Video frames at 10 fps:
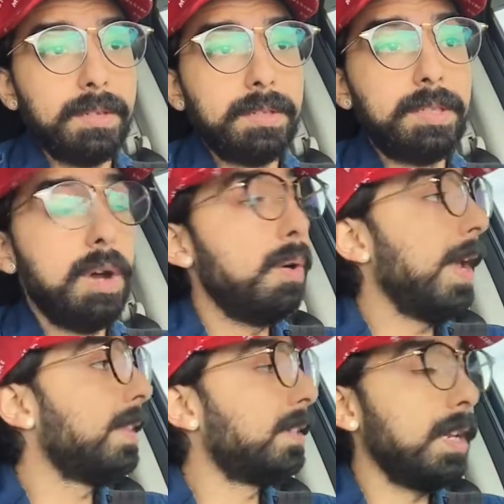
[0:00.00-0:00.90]
So
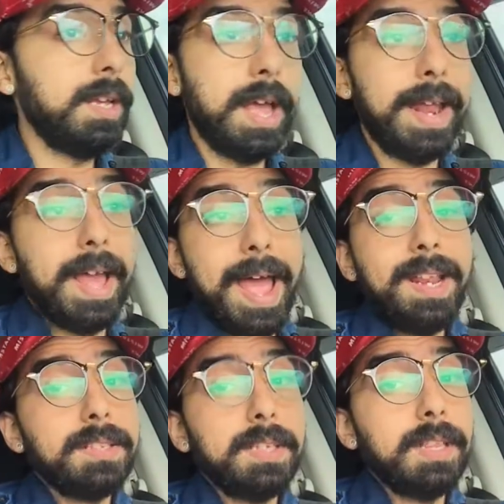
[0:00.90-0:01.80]
it's gonna and,
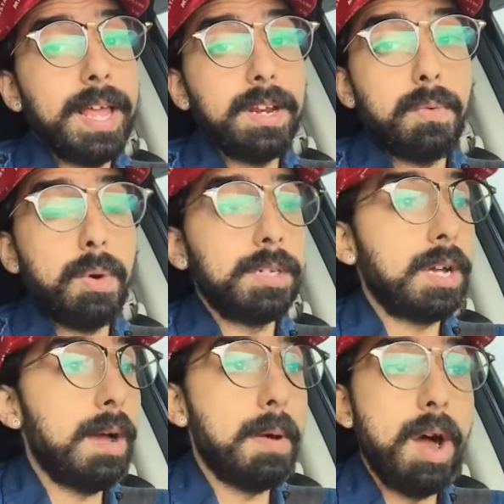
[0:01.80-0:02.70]
and it's gonna land on what
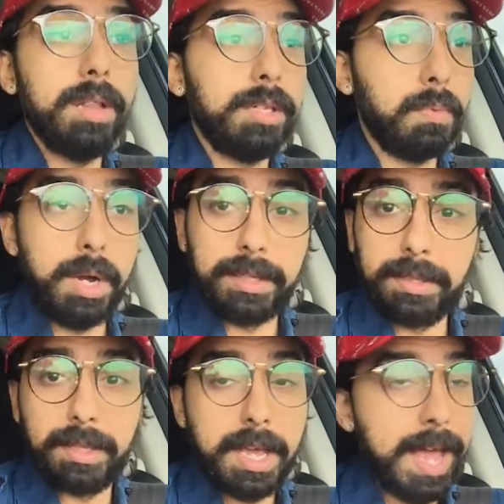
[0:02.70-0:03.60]
Tom Holland
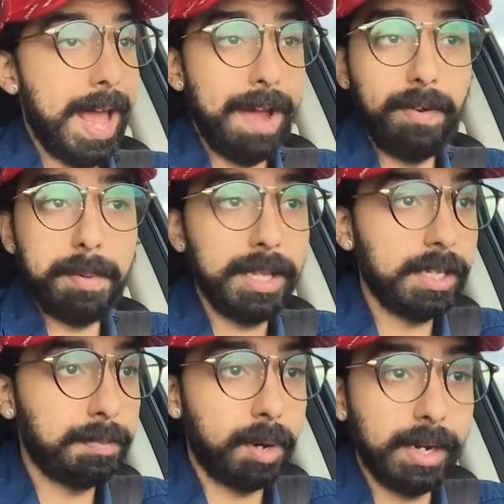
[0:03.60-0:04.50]
wants. Everybody
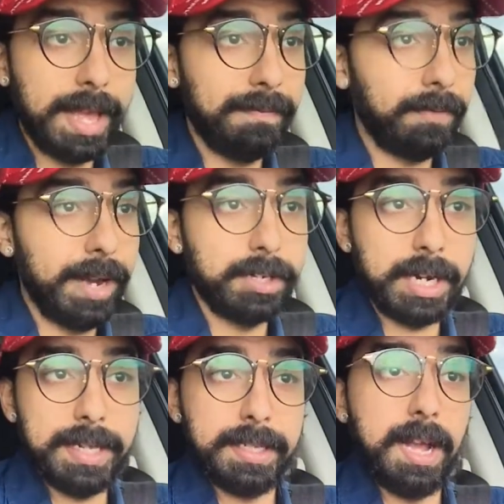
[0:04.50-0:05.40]
that's part of that
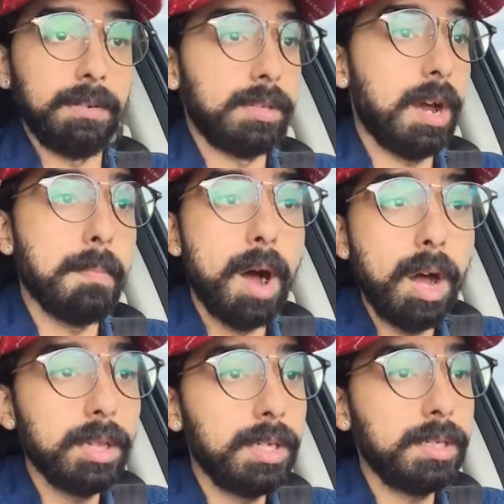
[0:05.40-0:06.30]
franchise now: Tom
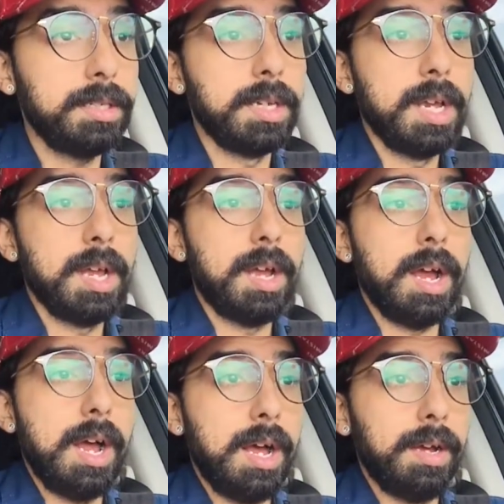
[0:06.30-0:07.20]
Holland,
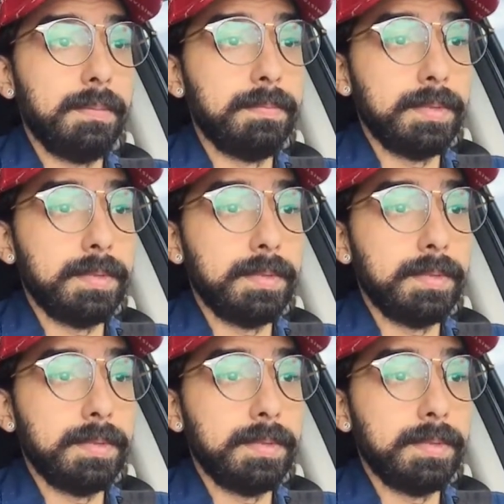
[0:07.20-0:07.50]
um,